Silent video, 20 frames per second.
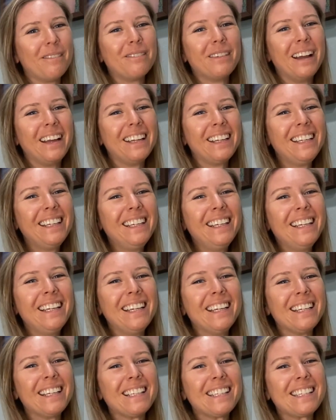Ready,
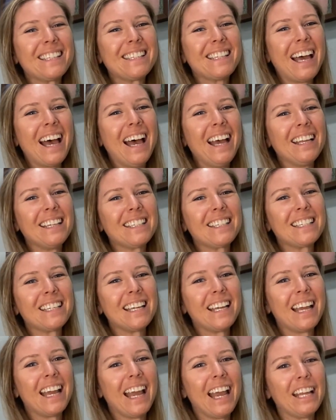set,
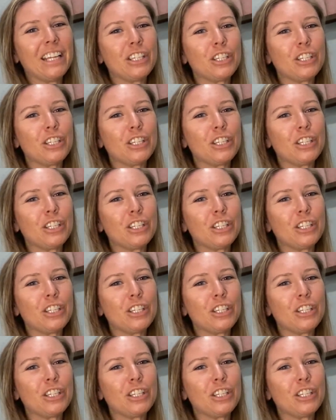and